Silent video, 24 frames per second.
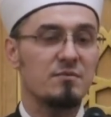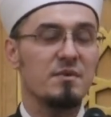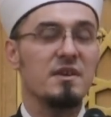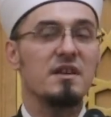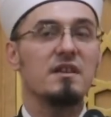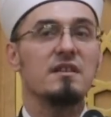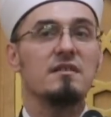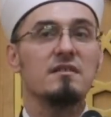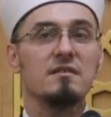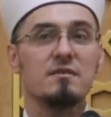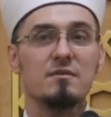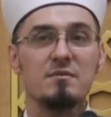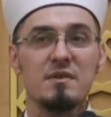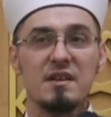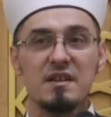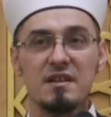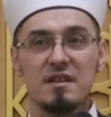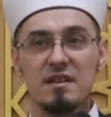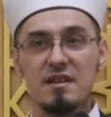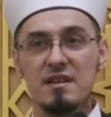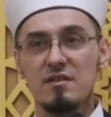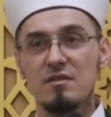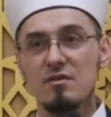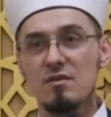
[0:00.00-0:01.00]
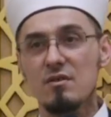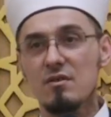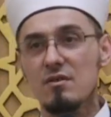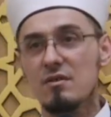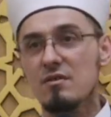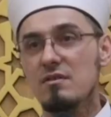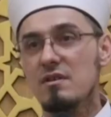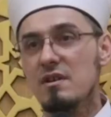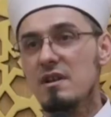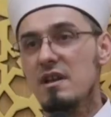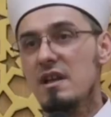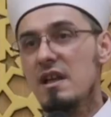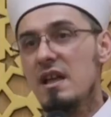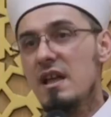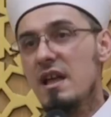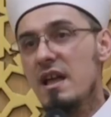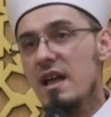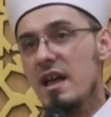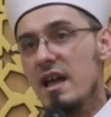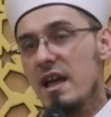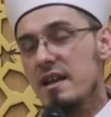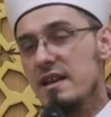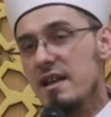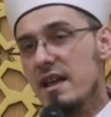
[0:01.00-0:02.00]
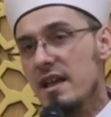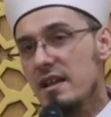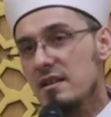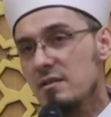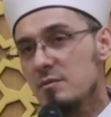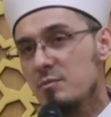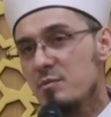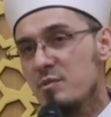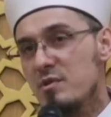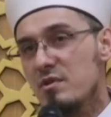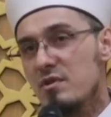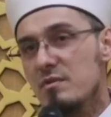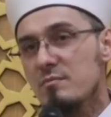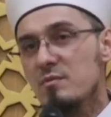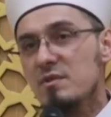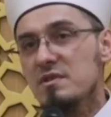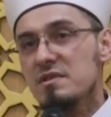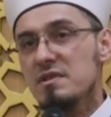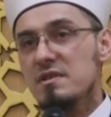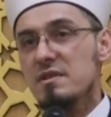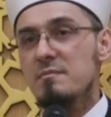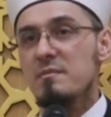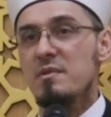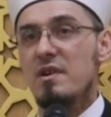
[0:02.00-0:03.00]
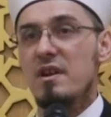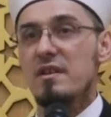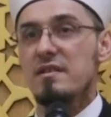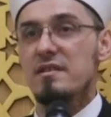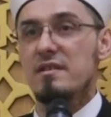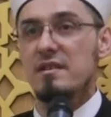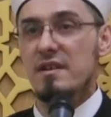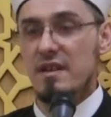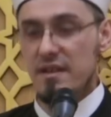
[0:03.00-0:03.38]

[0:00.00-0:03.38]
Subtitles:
quickly go and help your Muslim brother.